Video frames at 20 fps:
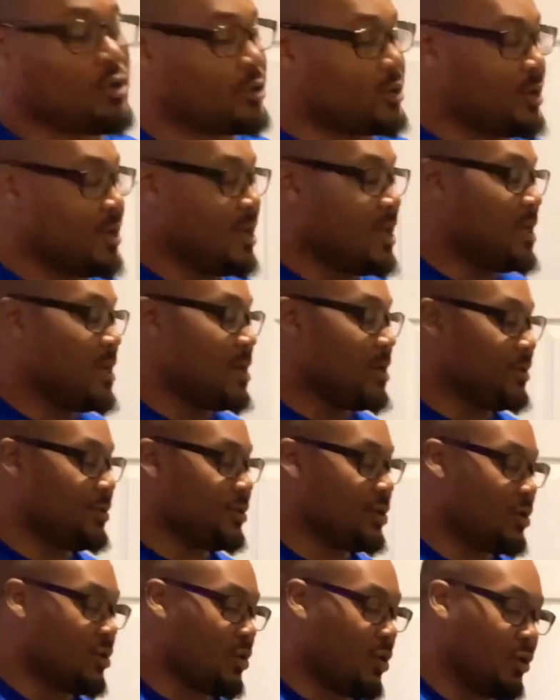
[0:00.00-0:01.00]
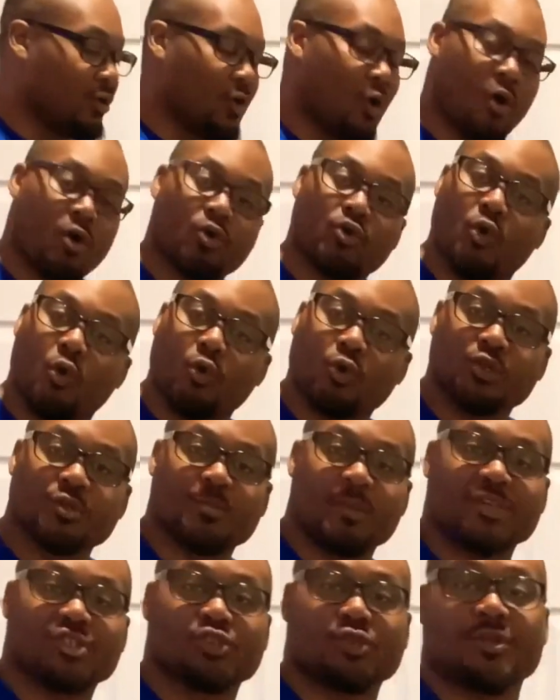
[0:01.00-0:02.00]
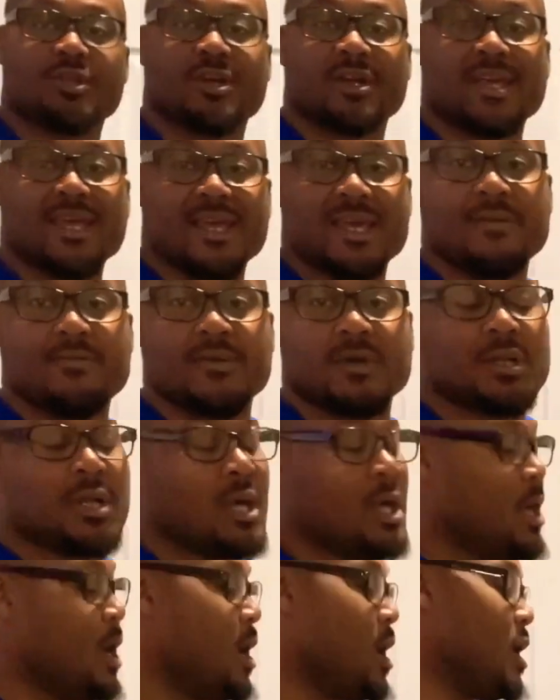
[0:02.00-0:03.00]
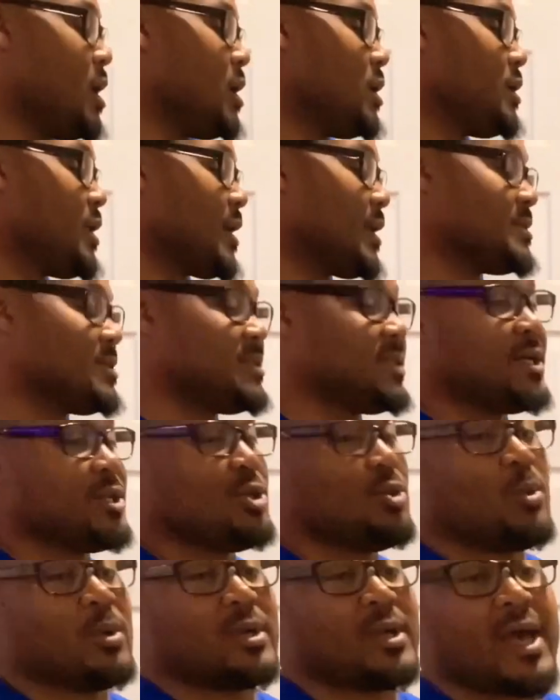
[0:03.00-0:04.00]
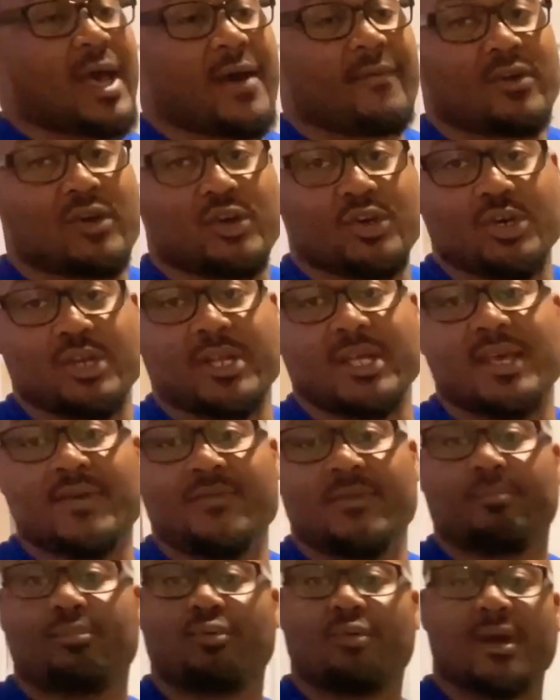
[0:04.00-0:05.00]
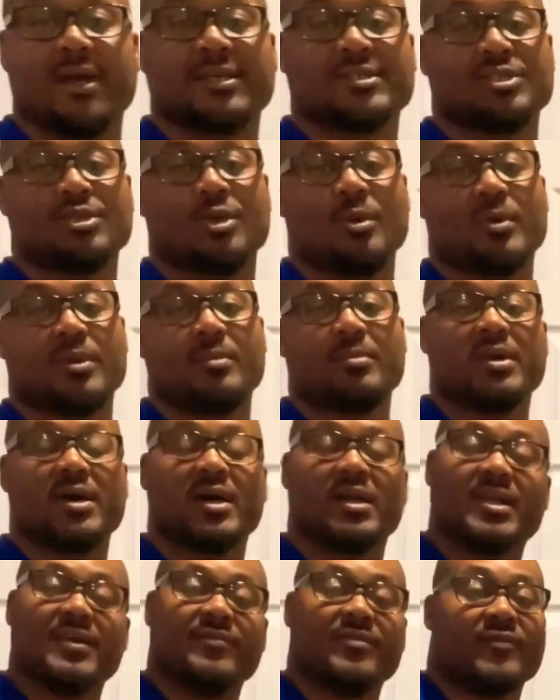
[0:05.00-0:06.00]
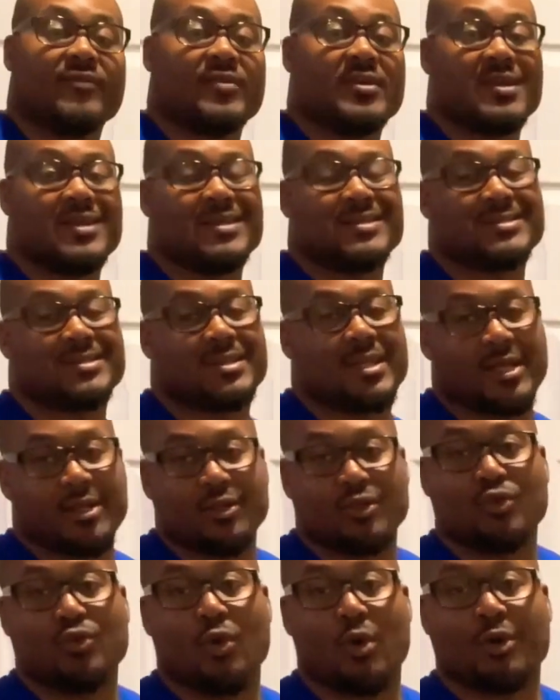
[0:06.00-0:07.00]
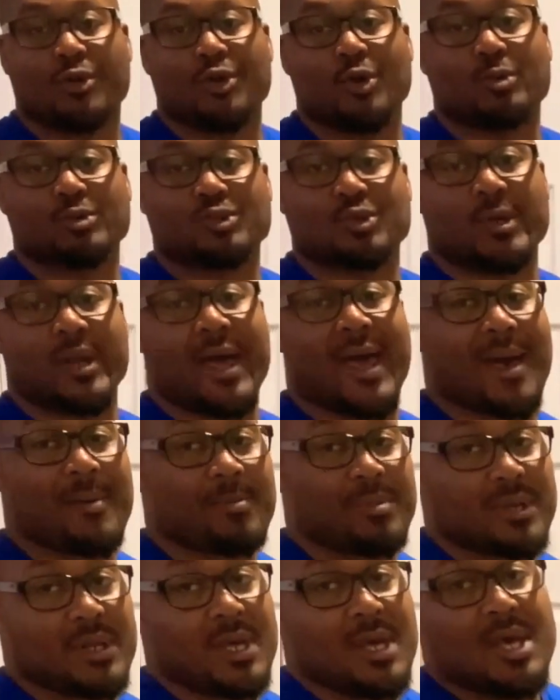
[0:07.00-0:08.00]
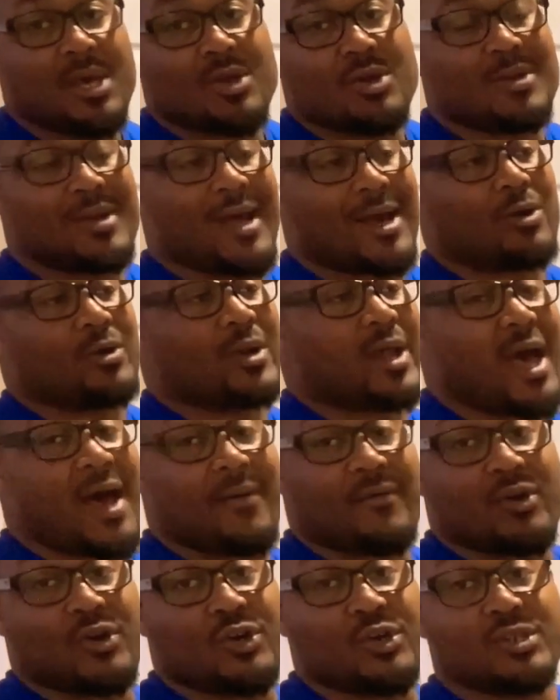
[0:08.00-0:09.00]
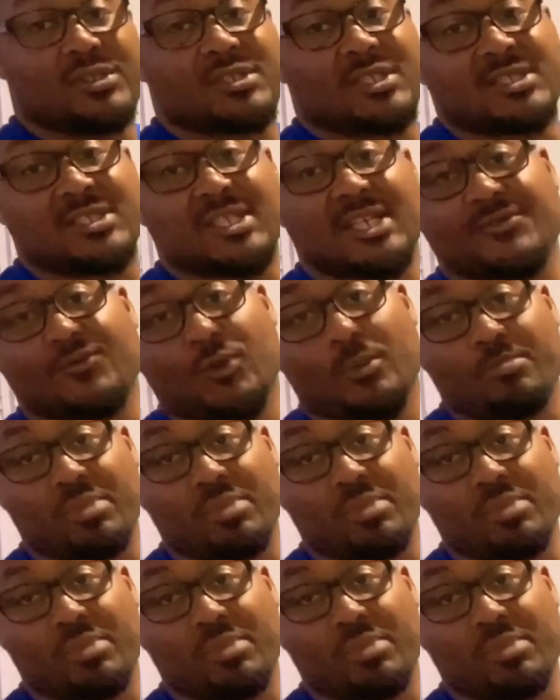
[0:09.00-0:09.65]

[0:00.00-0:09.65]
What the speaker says: on all corners. Make sure they're even. Like I said, you want to have a good even press. You don't want to be uneven. If it is, then you already know what's going to happen. You're not going to have a good successful